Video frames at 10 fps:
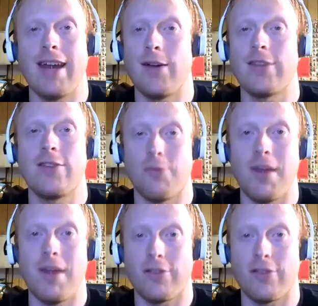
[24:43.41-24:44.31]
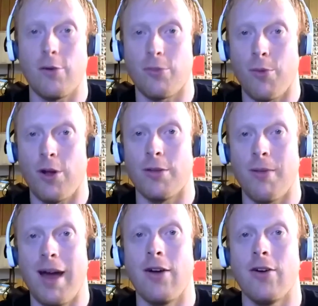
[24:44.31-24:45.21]
Now, it's this minuscule small
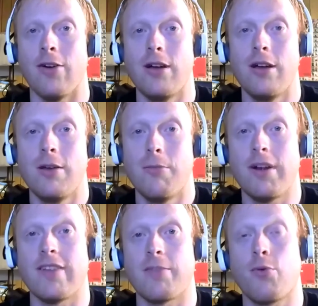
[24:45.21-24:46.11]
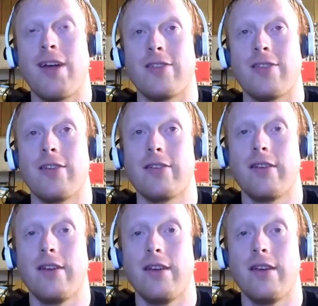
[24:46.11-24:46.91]
amount, but it's present.